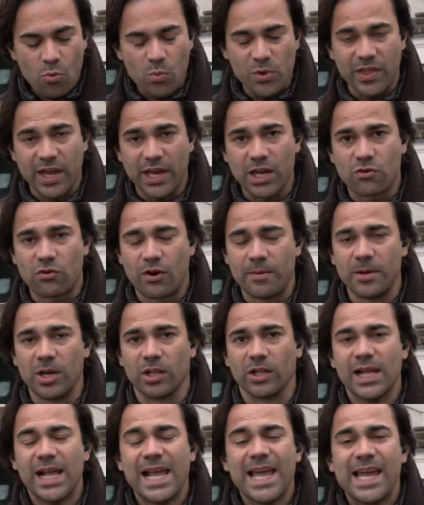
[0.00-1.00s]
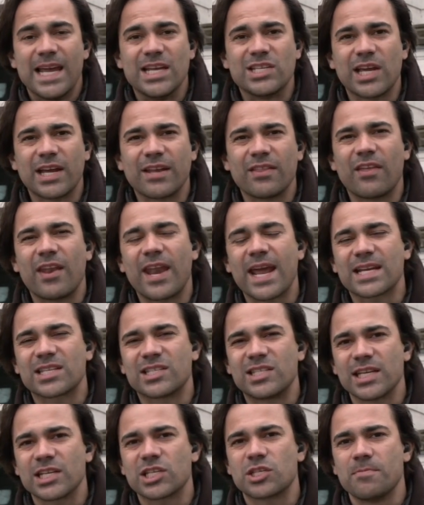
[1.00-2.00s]
with a criminal. you're saying in the
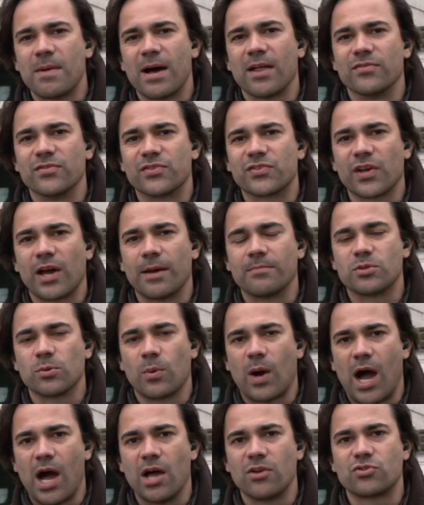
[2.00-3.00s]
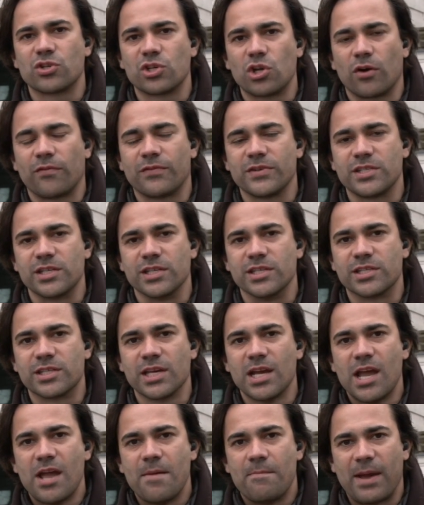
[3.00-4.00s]
next six months, up to 100
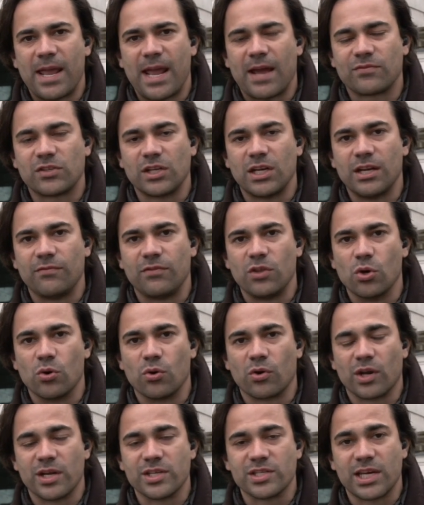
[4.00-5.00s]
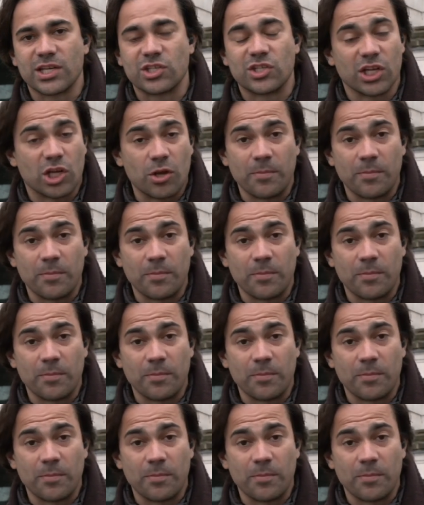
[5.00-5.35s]
officers may have to leave the organisation.